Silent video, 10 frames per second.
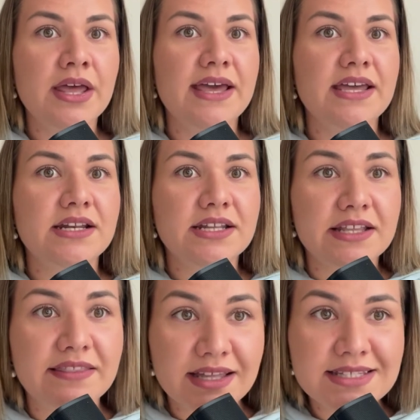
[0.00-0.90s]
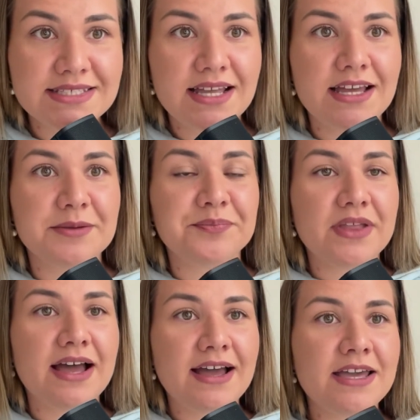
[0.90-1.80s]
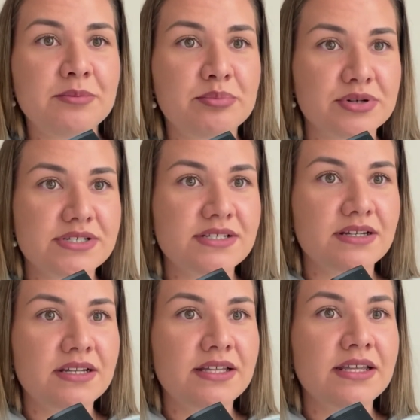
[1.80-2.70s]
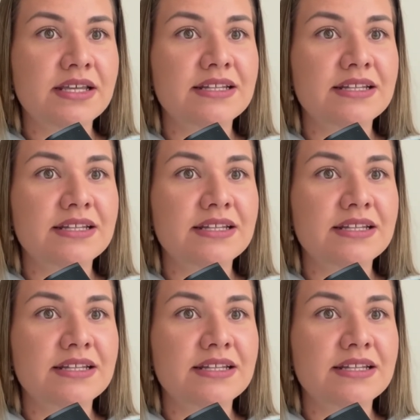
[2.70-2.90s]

And at that time, I personally